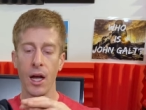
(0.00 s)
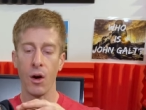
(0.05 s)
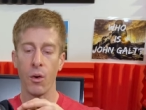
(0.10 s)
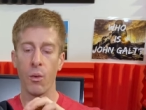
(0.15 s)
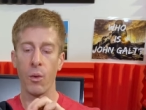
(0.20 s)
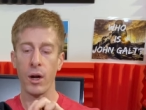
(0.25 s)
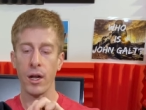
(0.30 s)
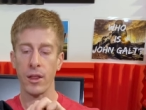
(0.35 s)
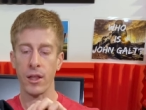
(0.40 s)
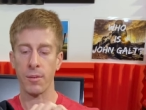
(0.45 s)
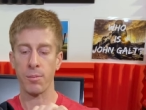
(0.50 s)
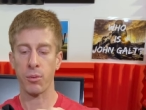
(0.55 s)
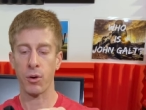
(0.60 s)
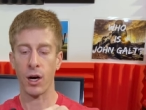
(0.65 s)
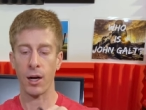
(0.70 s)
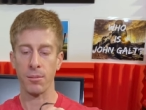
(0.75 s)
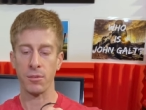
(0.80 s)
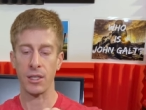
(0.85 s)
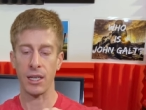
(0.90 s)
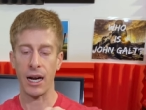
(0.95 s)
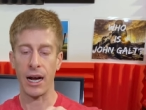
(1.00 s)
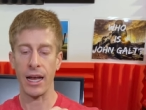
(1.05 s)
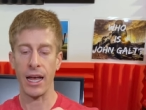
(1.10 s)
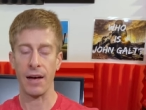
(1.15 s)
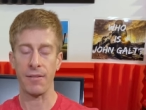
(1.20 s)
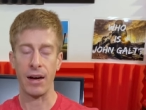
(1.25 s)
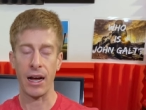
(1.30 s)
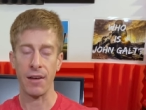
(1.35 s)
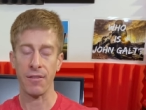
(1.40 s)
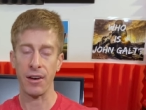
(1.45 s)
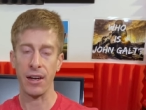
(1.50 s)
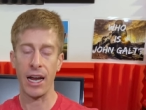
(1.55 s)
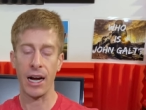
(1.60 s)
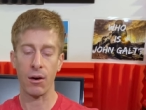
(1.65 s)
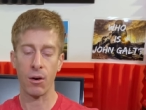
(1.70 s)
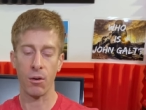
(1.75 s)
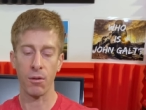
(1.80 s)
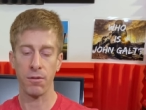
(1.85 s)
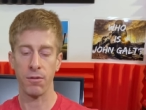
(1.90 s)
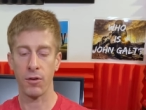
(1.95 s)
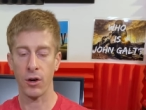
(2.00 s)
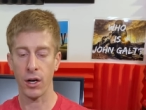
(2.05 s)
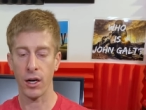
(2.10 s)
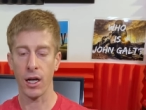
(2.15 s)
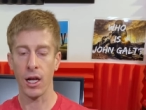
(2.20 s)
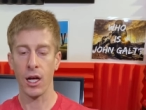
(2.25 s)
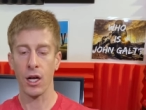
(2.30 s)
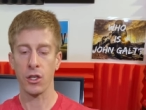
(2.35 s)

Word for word: One of the problems that I have, I have a narrow foot,